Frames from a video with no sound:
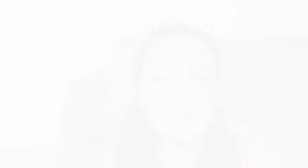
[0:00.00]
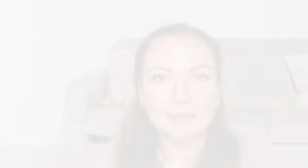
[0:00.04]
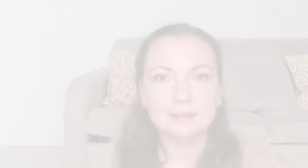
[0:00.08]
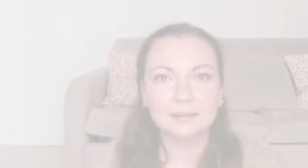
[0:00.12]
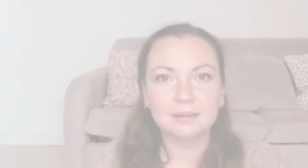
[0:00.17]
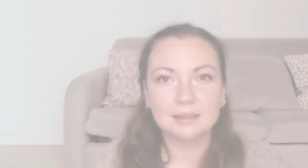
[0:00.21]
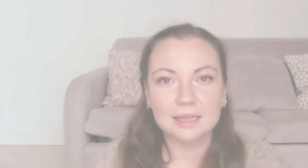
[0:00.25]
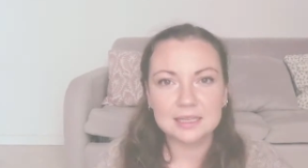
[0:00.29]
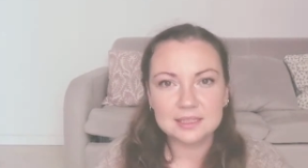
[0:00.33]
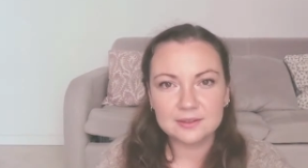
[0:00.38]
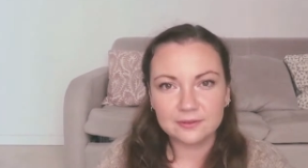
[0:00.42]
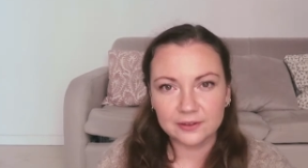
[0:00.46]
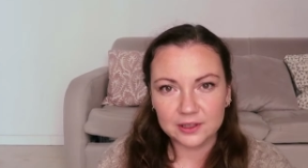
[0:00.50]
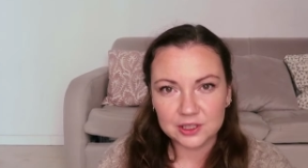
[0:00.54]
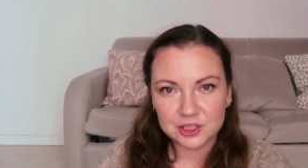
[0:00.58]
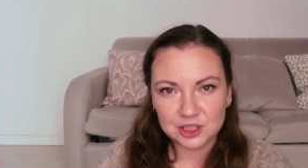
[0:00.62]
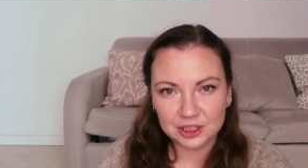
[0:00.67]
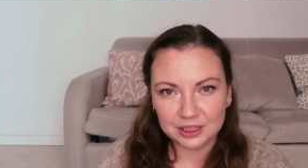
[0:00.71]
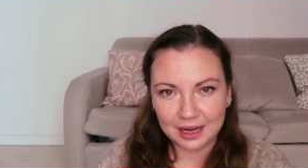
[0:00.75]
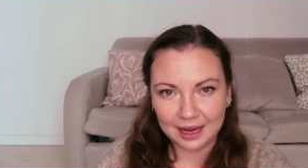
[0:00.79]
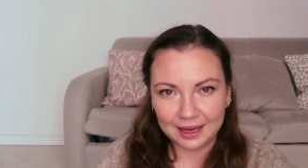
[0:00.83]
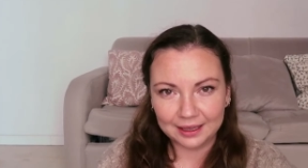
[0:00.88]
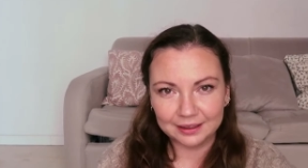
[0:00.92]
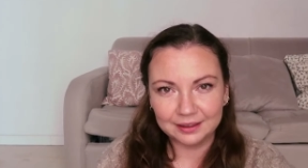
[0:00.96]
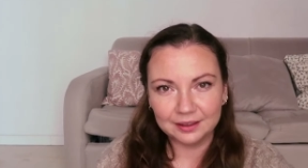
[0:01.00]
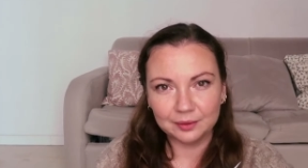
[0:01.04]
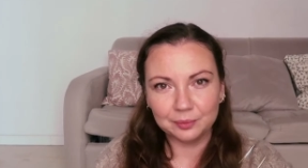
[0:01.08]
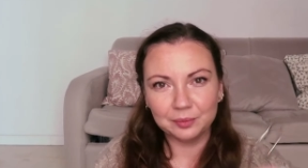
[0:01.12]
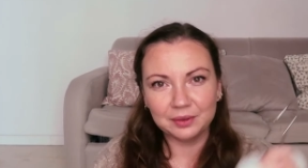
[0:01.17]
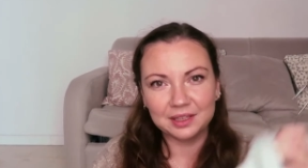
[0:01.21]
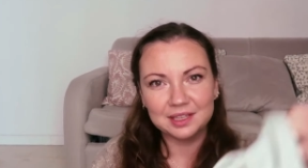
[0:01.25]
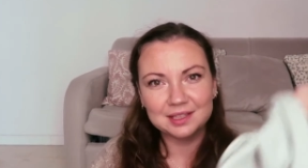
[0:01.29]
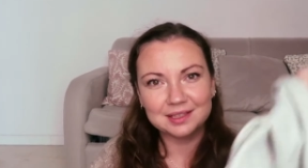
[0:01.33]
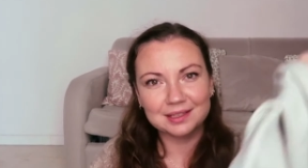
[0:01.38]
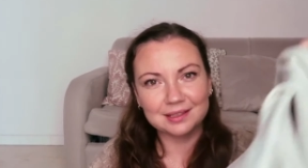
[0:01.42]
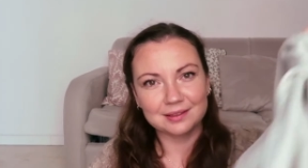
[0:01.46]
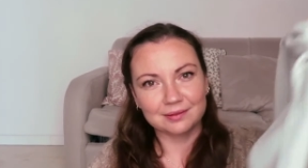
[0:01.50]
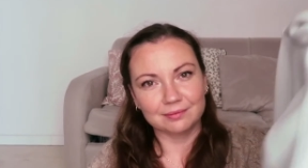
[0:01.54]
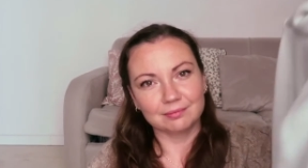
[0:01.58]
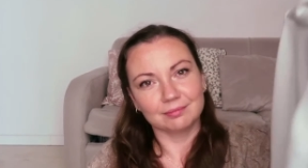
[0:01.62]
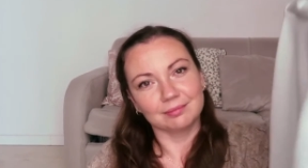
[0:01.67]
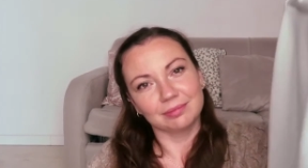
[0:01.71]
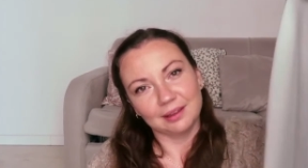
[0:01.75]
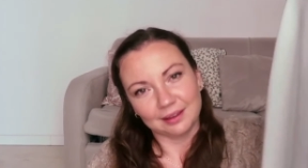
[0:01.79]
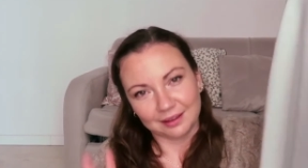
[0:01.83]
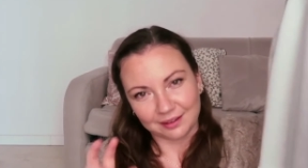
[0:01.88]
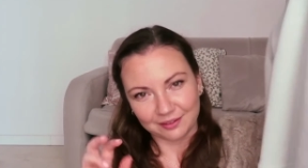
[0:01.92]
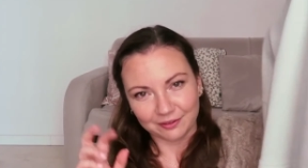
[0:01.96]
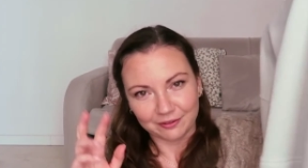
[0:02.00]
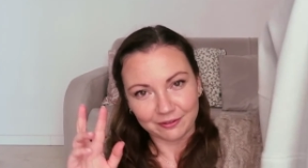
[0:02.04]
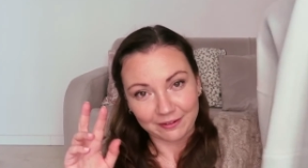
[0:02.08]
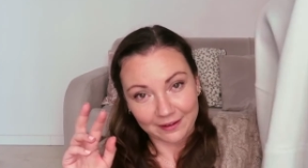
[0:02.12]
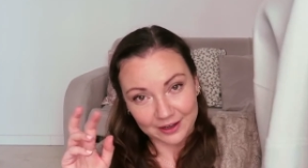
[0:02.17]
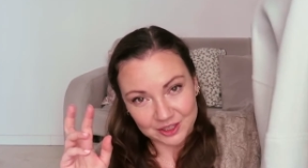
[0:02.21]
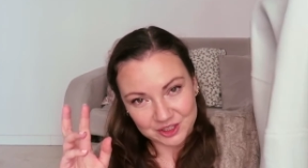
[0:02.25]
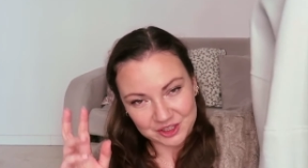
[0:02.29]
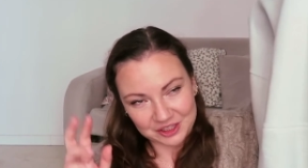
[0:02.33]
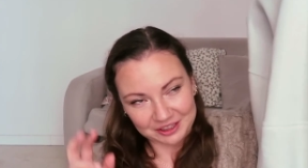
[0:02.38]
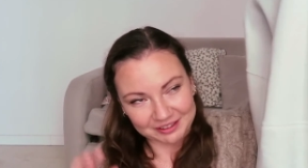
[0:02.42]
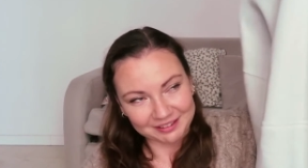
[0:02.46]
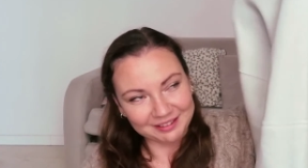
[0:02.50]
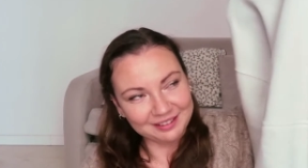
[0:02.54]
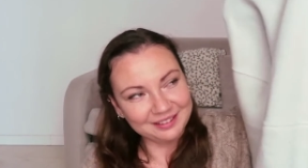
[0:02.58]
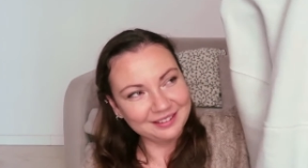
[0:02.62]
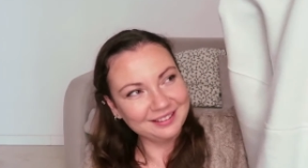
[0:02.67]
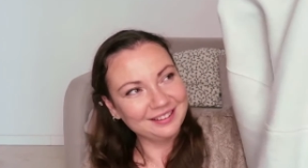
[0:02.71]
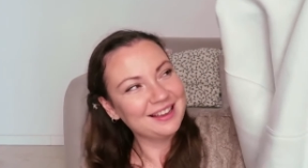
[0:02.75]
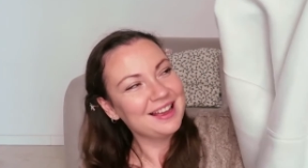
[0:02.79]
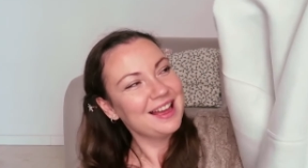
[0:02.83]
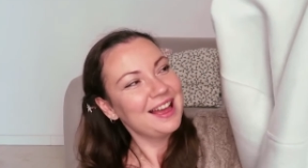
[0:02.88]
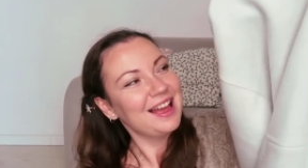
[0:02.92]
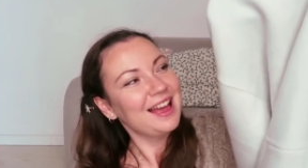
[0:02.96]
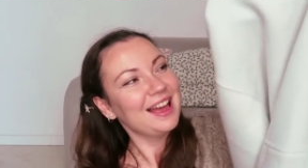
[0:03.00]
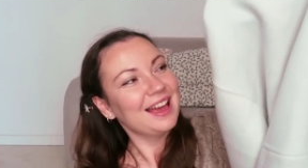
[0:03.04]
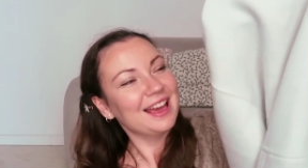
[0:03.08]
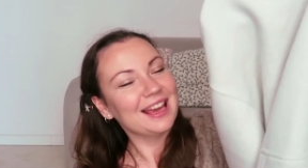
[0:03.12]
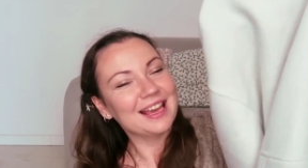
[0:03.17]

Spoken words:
And the last fashion item is like fashion.